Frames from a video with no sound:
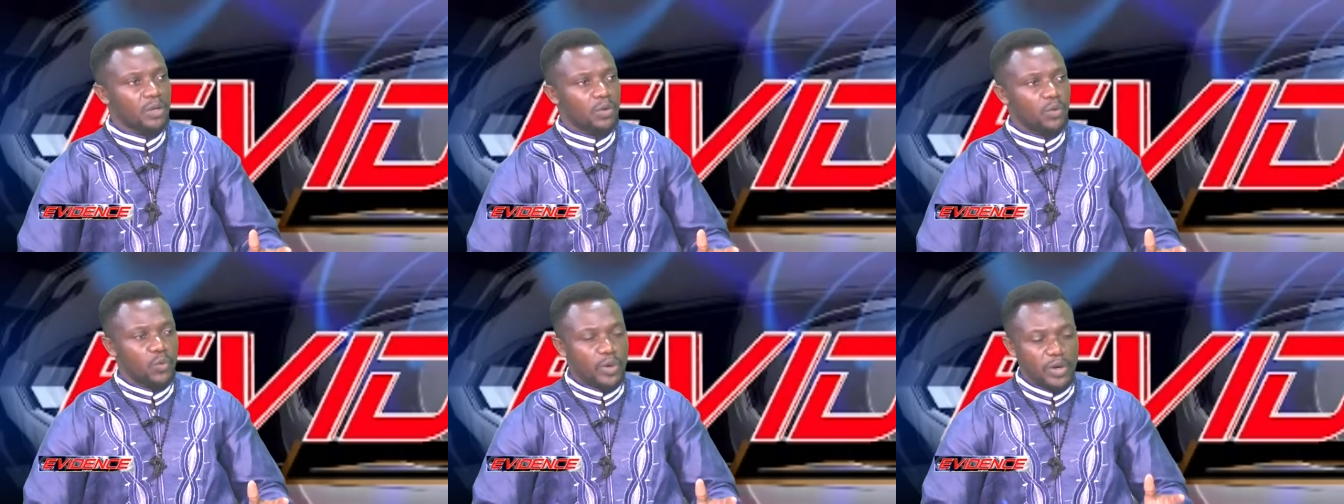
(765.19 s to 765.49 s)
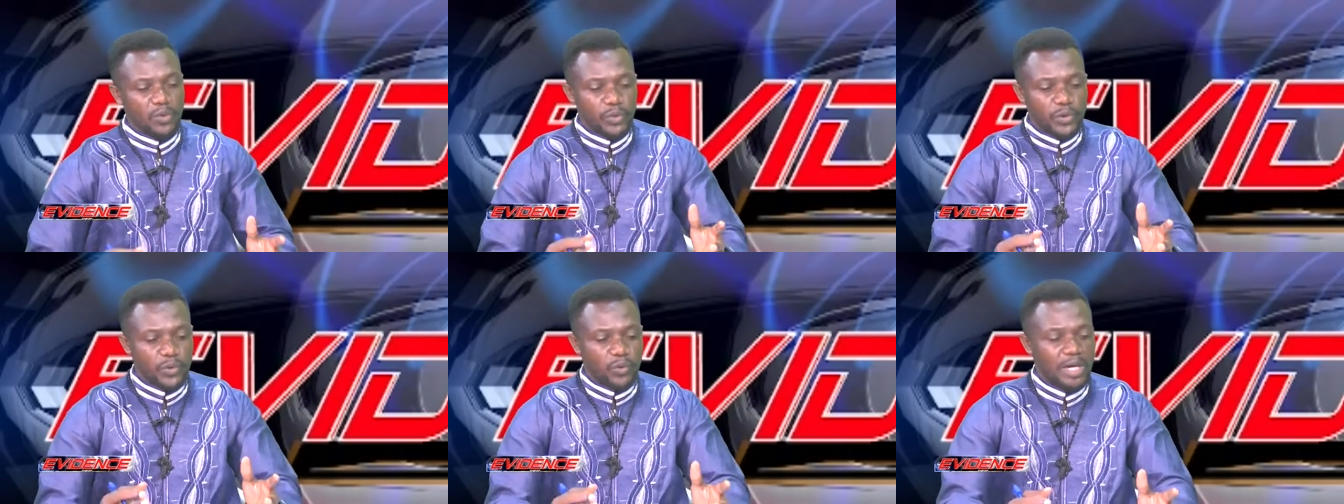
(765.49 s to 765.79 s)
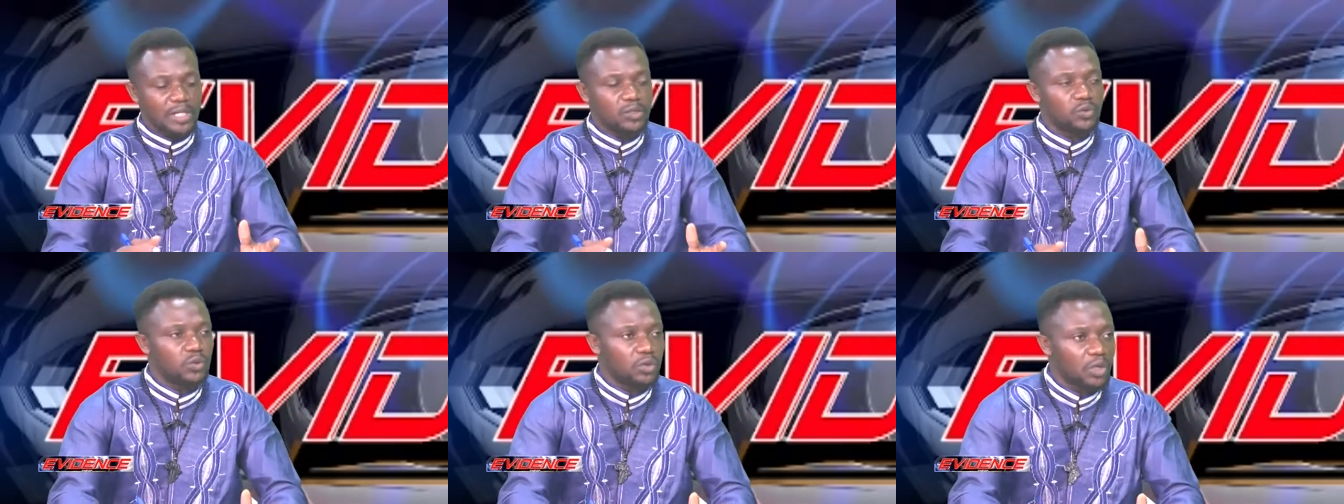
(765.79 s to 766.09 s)
when we
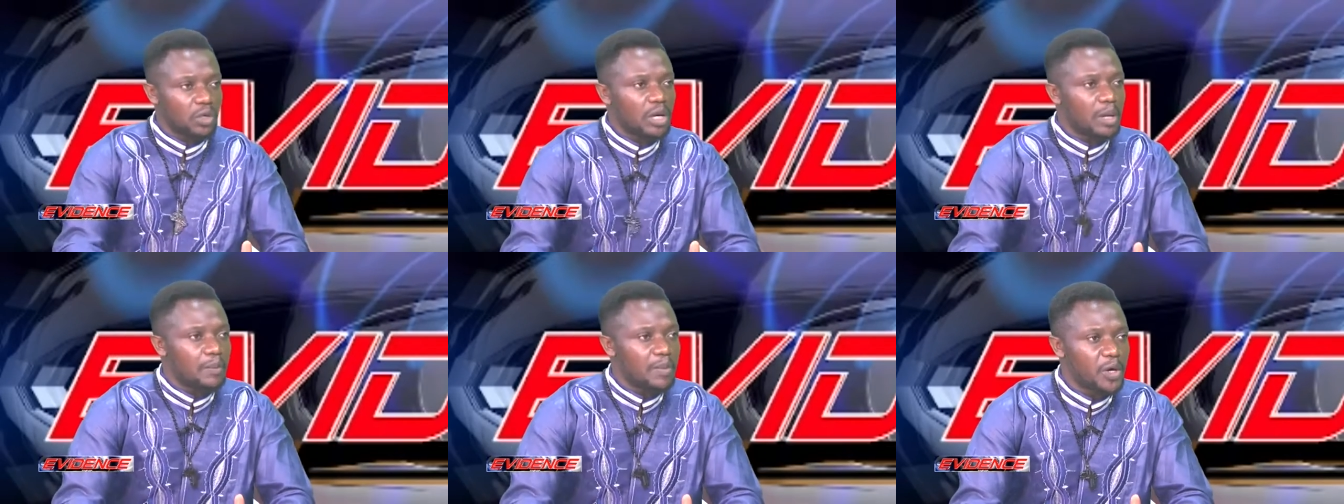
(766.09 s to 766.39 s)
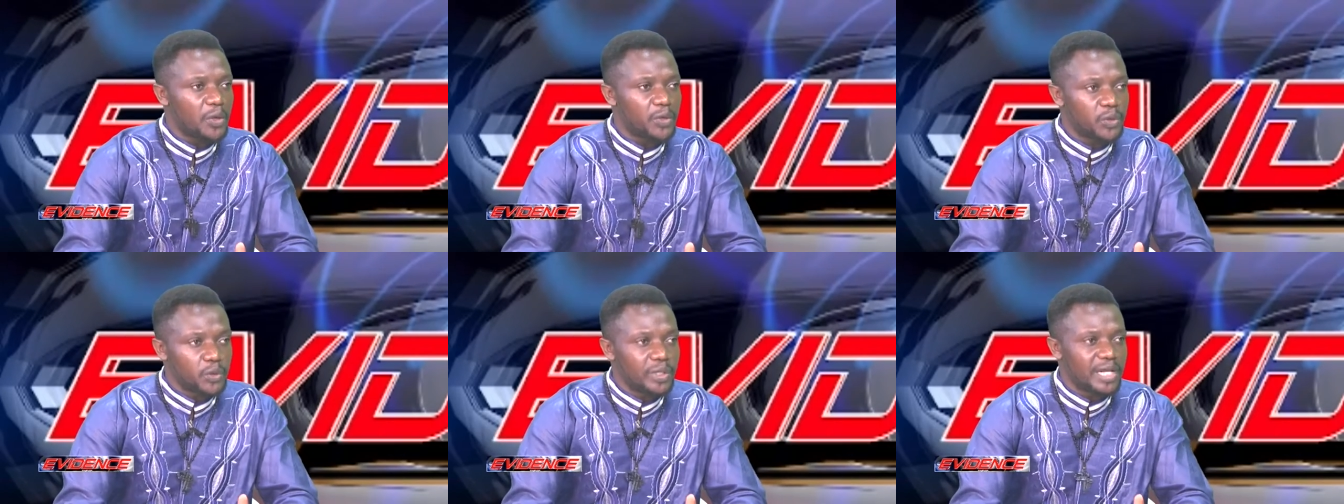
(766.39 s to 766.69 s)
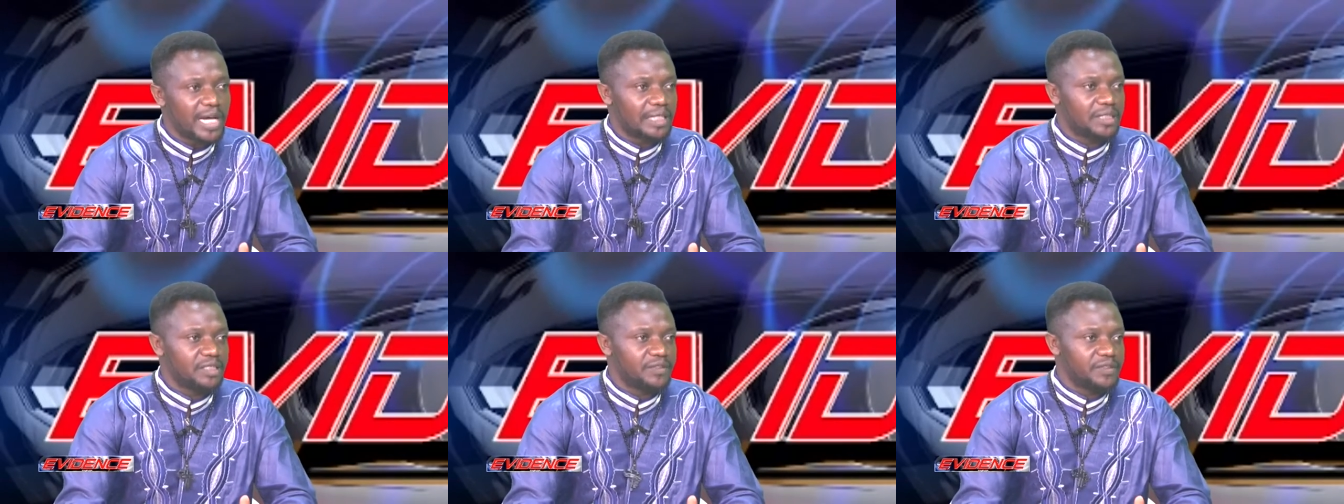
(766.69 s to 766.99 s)
want to talk about youth
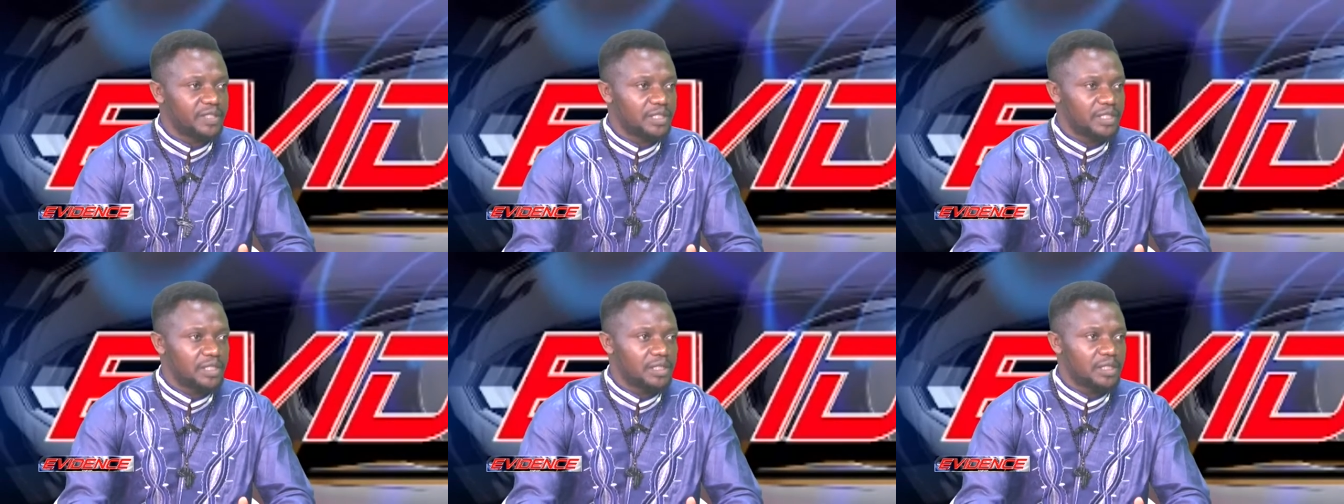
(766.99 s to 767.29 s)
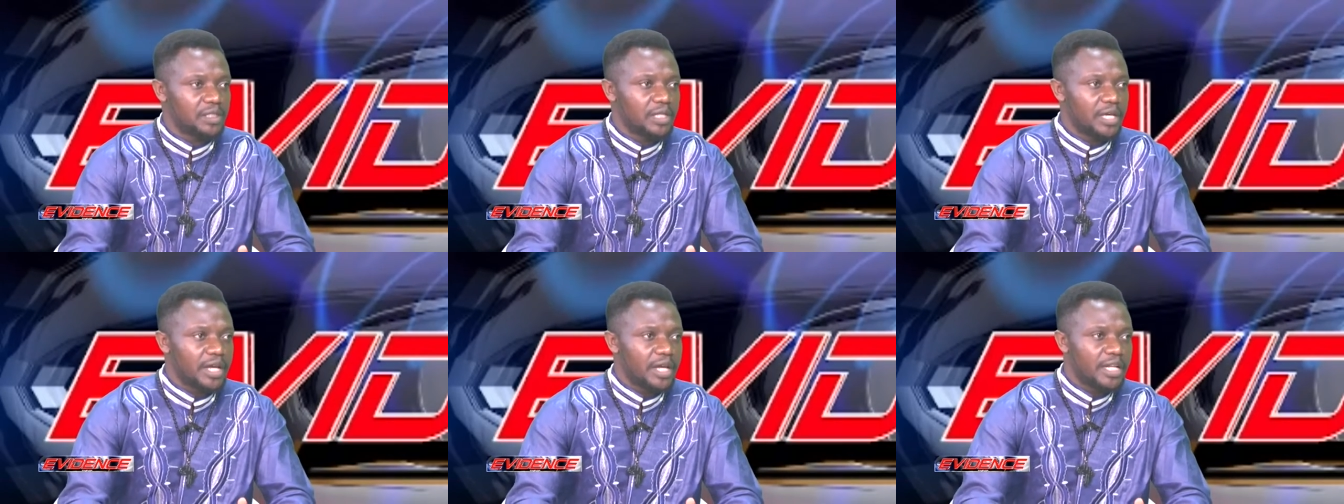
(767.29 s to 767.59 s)
activities,